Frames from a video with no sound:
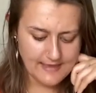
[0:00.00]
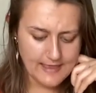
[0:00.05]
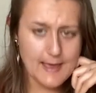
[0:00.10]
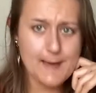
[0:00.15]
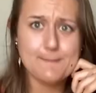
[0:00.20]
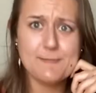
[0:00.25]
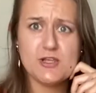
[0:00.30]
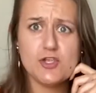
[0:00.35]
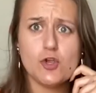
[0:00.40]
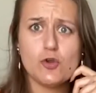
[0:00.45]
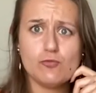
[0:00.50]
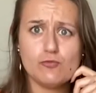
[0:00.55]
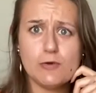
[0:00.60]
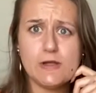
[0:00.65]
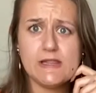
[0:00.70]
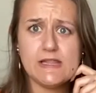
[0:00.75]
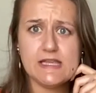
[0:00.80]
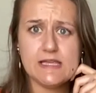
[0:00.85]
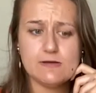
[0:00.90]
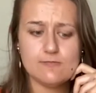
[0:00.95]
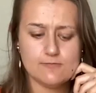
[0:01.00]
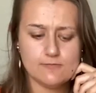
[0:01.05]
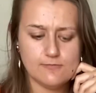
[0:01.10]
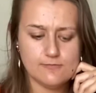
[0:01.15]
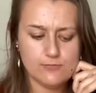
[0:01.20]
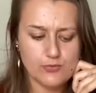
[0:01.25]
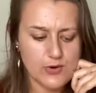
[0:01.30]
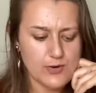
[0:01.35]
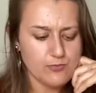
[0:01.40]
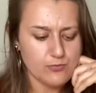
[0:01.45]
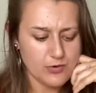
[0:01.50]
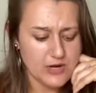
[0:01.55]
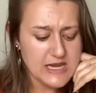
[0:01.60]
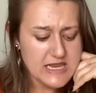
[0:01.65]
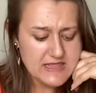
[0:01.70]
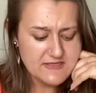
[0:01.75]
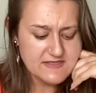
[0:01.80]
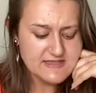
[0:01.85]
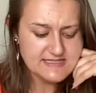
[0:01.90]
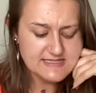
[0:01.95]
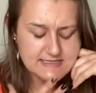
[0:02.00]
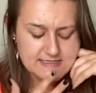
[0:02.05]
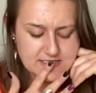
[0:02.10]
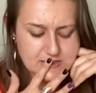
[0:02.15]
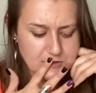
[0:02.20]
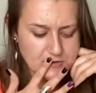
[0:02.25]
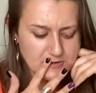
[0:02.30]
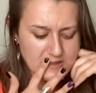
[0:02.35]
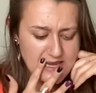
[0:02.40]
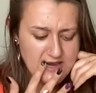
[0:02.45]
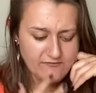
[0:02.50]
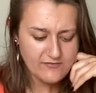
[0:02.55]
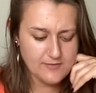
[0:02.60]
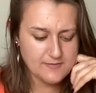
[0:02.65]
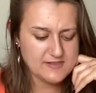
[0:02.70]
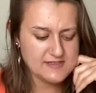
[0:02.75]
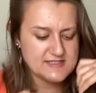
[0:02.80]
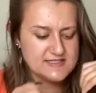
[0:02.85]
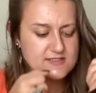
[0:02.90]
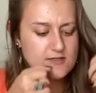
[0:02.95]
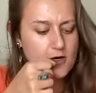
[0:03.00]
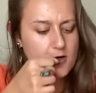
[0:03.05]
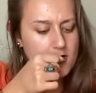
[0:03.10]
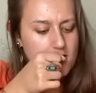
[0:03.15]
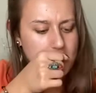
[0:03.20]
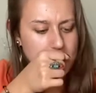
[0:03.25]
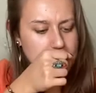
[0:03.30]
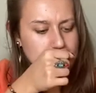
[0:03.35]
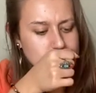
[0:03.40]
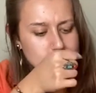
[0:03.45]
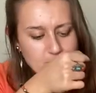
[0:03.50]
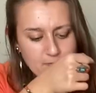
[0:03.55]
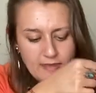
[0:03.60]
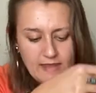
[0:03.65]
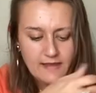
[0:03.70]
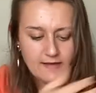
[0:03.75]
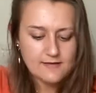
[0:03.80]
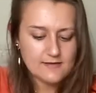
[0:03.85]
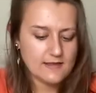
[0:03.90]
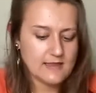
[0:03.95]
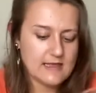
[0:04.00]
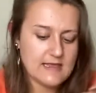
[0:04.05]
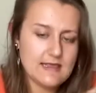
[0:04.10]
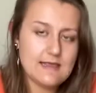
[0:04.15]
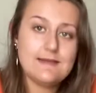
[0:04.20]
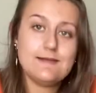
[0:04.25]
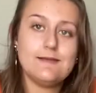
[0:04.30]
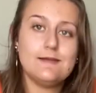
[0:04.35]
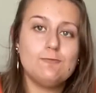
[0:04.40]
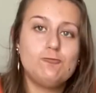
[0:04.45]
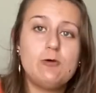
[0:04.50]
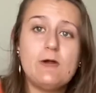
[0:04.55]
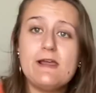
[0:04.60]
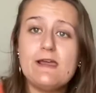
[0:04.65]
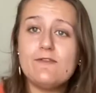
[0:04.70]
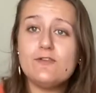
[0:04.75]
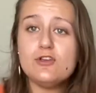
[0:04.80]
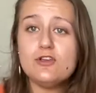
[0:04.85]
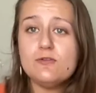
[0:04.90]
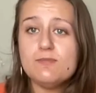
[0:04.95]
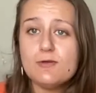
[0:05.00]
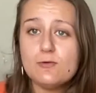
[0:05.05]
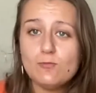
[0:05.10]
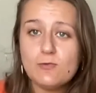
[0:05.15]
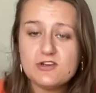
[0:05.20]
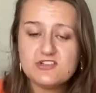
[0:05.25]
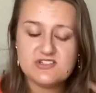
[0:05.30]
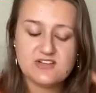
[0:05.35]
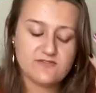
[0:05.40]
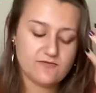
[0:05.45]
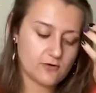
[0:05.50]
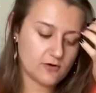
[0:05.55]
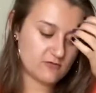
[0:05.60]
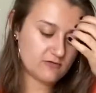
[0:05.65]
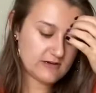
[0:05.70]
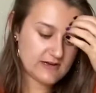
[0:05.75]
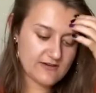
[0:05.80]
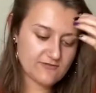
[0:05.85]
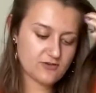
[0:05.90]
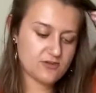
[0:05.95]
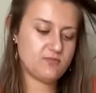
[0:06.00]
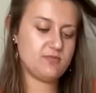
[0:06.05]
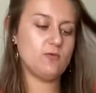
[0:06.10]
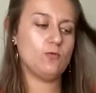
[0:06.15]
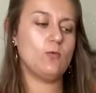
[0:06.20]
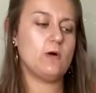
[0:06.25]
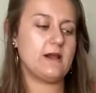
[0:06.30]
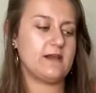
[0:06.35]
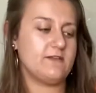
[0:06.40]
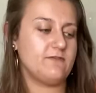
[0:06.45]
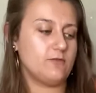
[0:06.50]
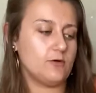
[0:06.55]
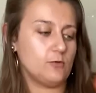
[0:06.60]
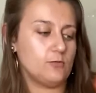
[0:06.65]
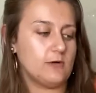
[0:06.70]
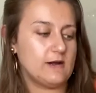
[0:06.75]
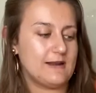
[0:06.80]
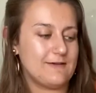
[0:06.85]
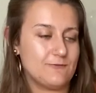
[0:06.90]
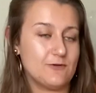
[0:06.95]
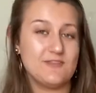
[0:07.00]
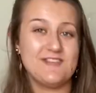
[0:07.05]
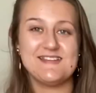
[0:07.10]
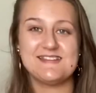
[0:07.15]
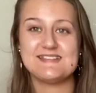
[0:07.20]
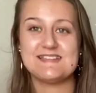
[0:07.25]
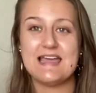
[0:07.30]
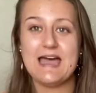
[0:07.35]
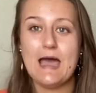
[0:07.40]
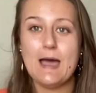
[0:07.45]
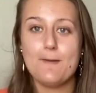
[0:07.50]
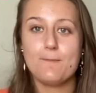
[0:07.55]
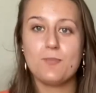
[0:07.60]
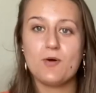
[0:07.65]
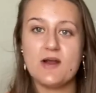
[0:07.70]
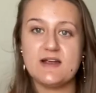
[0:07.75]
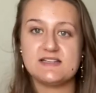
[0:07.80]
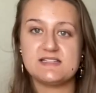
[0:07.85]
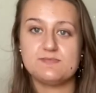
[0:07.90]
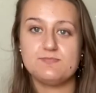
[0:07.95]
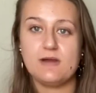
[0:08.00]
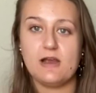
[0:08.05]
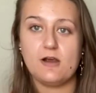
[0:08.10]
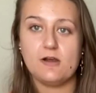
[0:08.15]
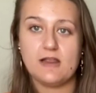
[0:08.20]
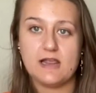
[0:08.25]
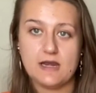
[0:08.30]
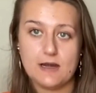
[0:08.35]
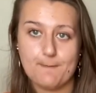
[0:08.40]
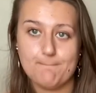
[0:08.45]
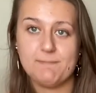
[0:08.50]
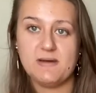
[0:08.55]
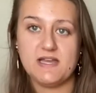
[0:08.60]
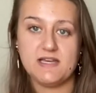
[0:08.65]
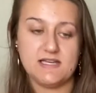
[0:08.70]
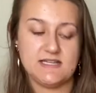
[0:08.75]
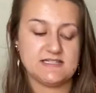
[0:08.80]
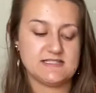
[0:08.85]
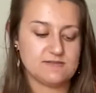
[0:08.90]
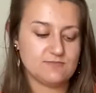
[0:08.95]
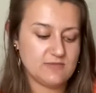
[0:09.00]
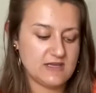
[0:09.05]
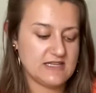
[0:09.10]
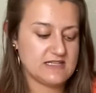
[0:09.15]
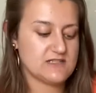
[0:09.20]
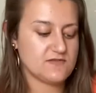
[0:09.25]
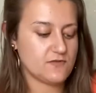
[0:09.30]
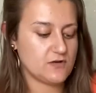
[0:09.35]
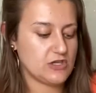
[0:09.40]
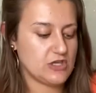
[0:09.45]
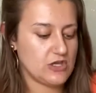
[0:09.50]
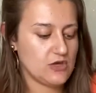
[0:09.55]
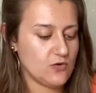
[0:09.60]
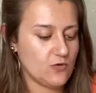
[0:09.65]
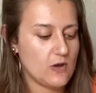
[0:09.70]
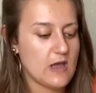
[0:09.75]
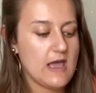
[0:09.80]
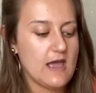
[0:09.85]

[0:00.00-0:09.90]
But you're really bringing this into your life. I mean, the Star card, whatever you've been wishing for, whatever you've been wanting for, whatever this prosperity and abundance means for you,